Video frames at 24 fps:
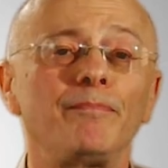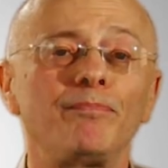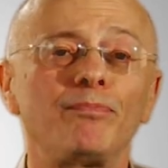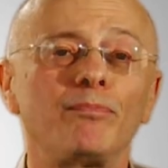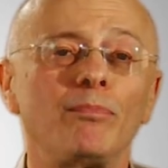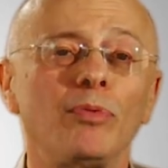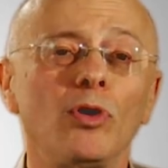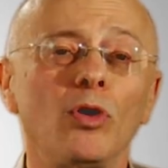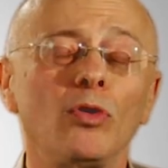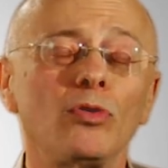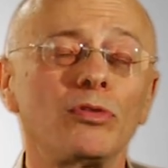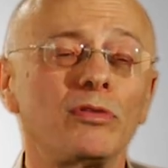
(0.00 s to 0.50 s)

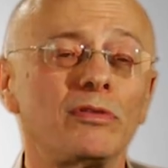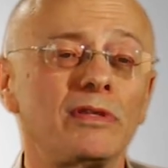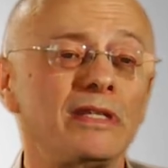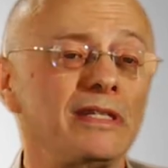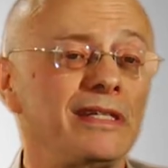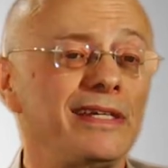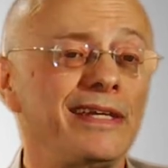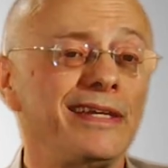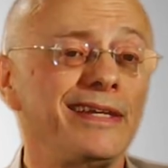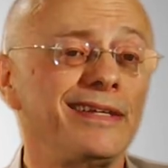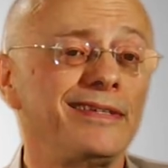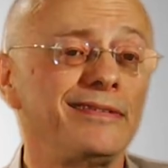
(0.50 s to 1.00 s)
both
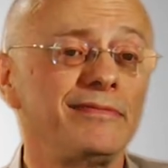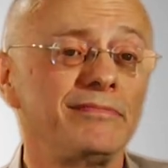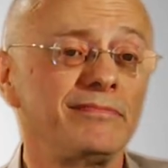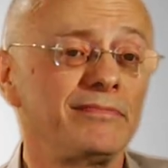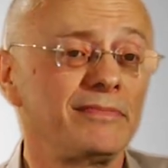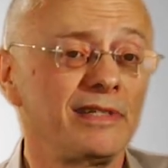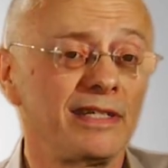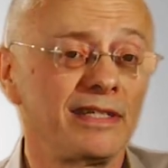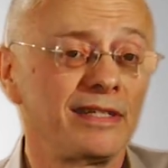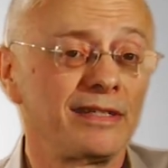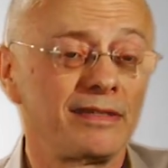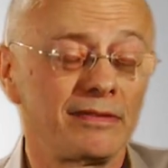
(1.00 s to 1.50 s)

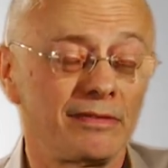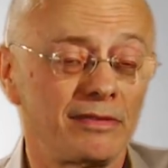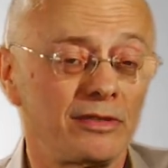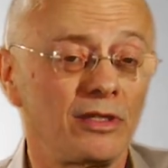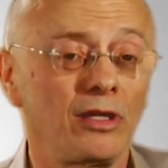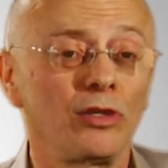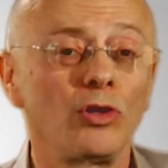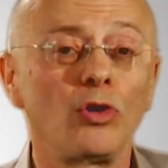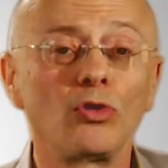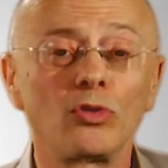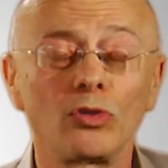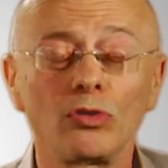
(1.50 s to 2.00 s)
in the
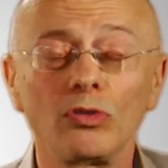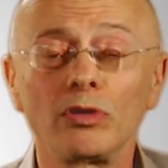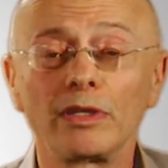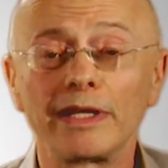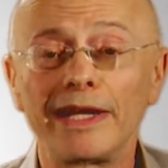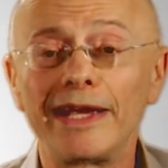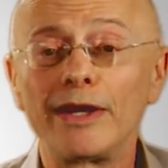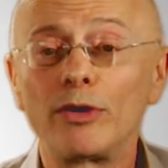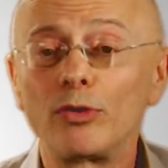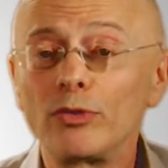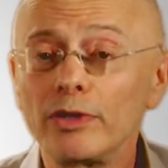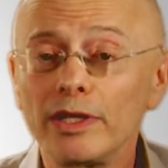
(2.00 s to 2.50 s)
local
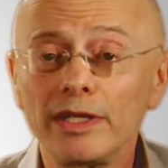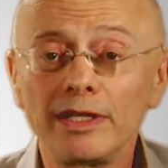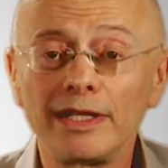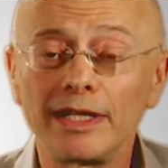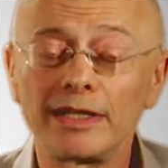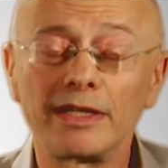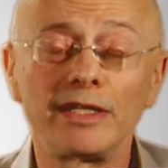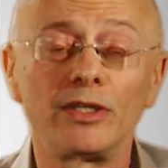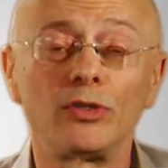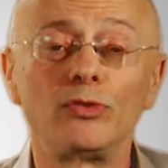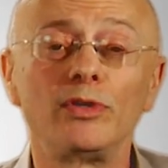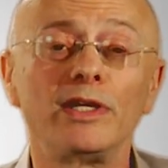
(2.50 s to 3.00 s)
area
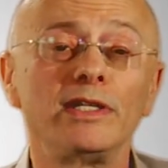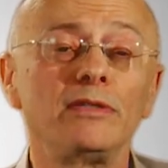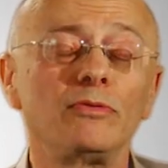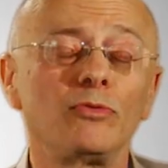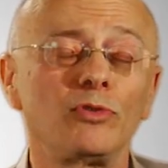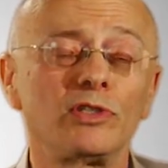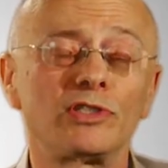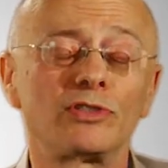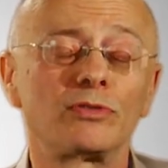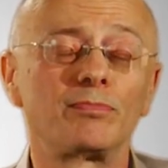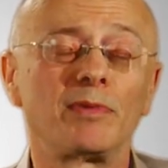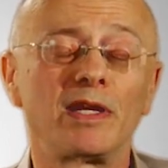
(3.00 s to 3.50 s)
that they're in,
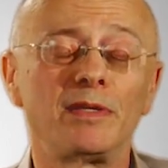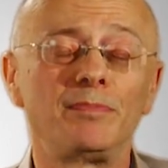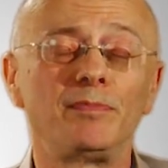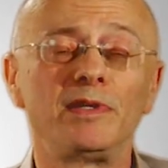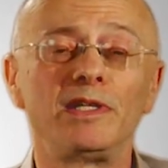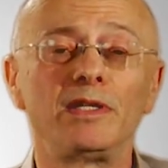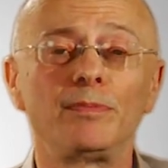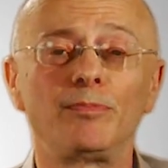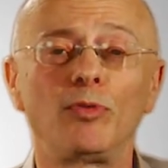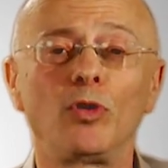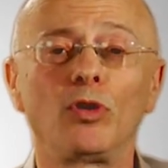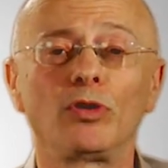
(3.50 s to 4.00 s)
which might be
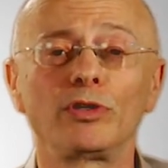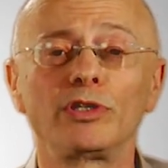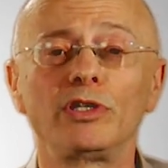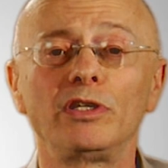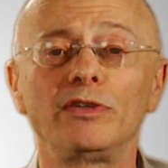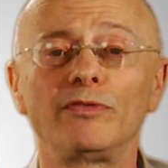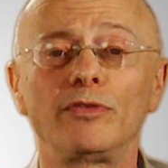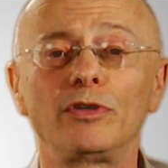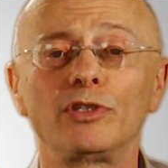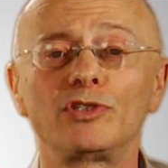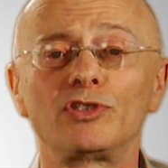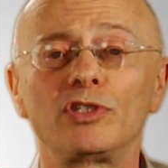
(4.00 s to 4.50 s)
DePaul
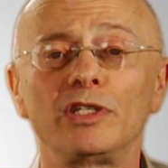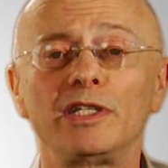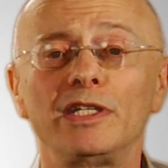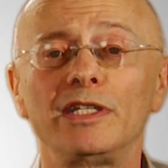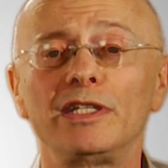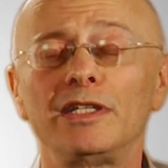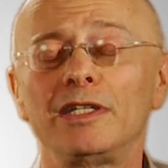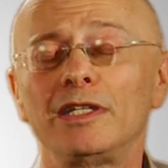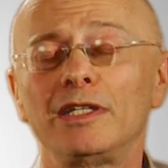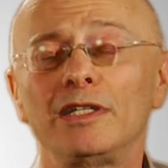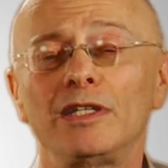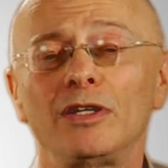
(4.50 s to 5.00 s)

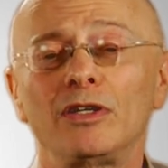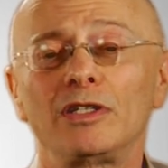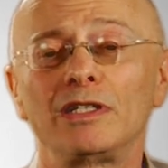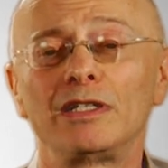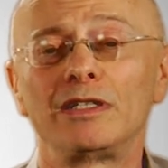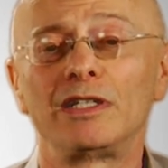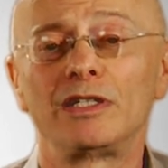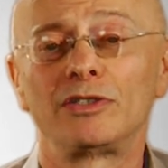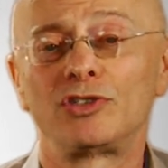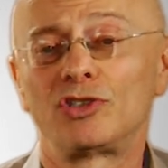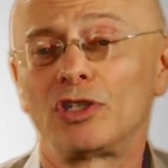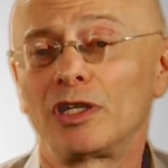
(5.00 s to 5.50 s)
University,
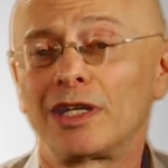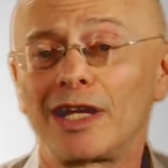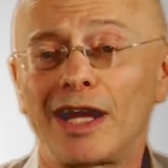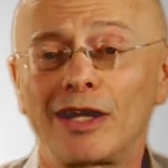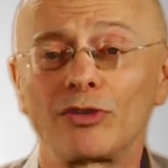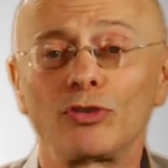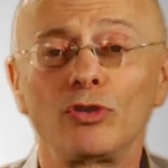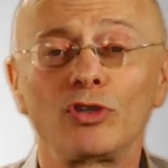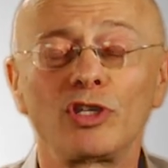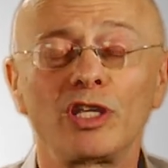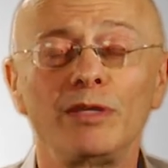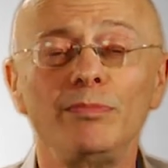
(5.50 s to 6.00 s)
the
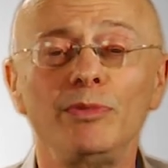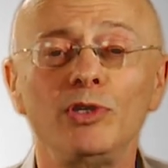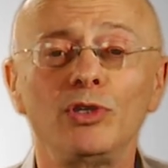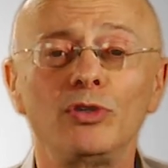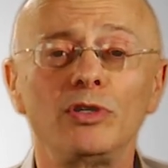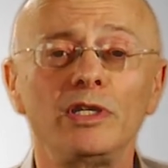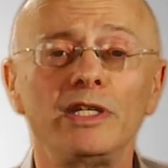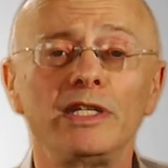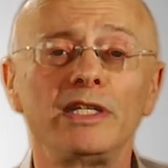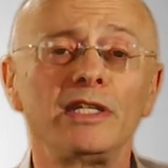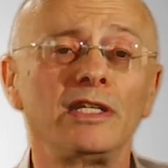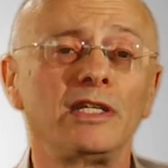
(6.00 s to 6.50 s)
Chicago
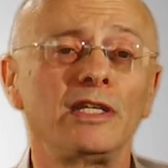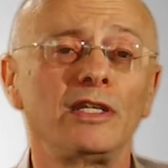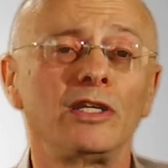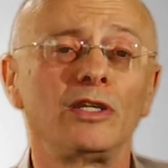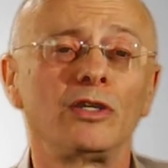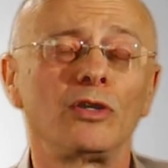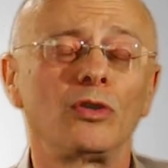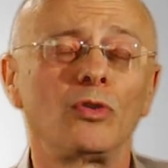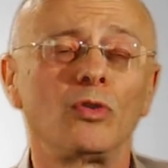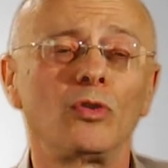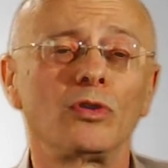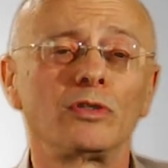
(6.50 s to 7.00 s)
community,
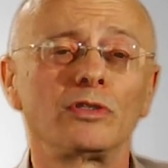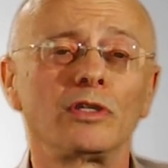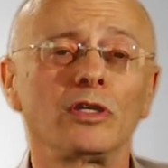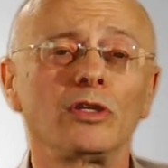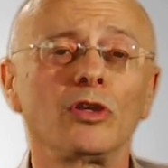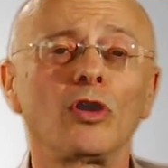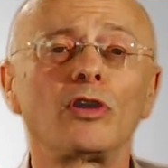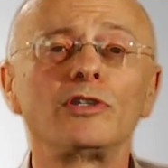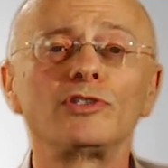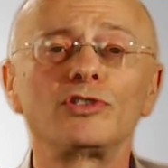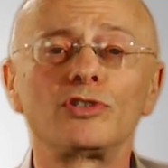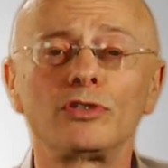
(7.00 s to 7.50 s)
or the
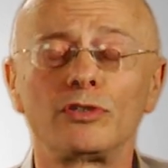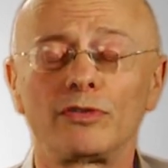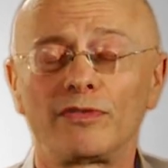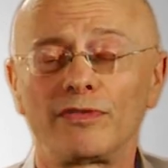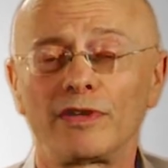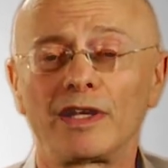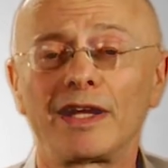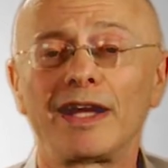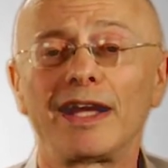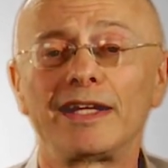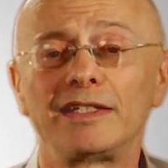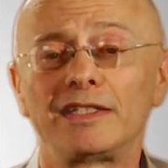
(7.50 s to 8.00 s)
larger
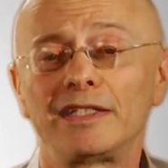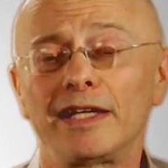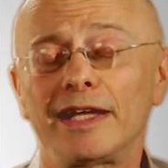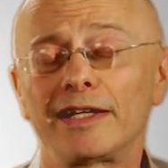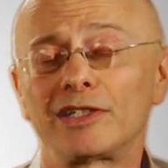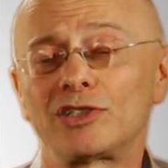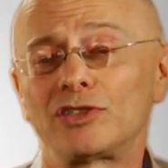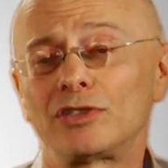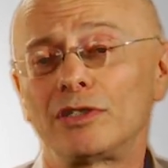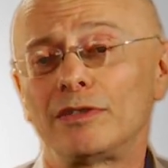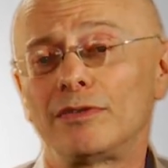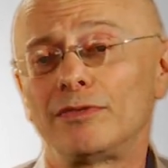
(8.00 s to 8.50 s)

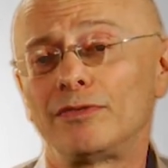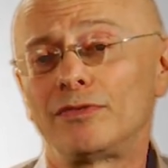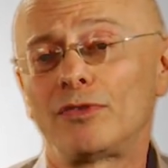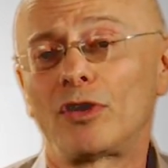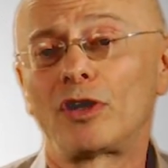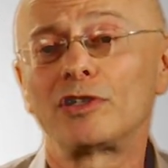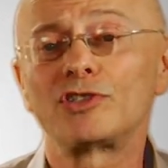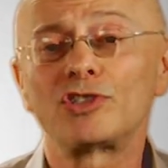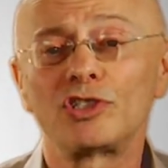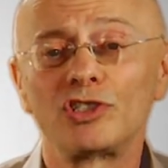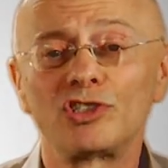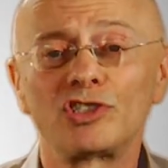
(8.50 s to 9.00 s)
context of
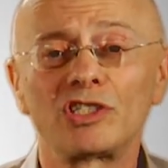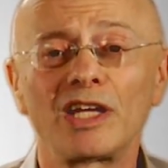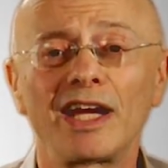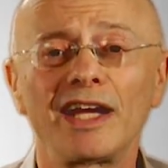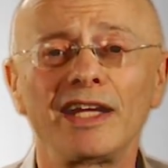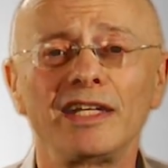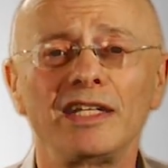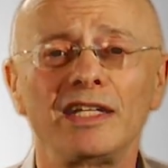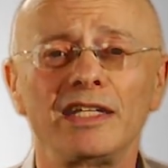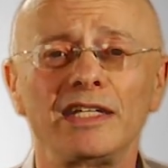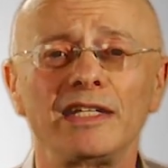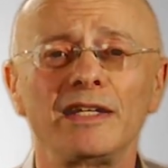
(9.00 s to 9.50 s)
our
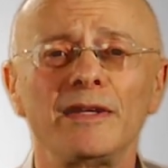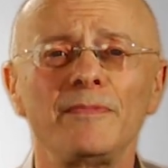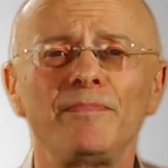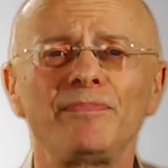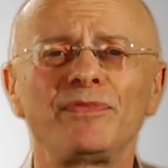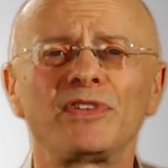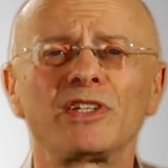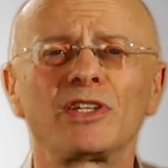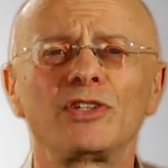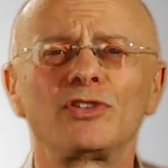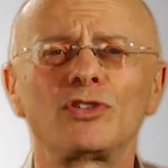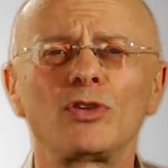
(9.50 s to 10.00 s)
society.
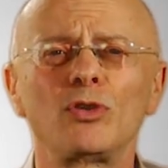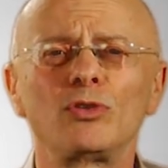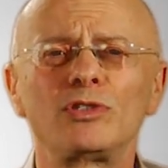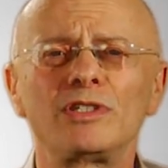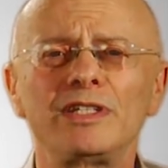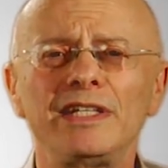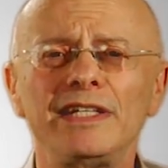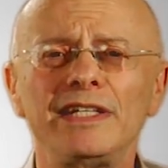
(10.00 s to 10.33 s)
So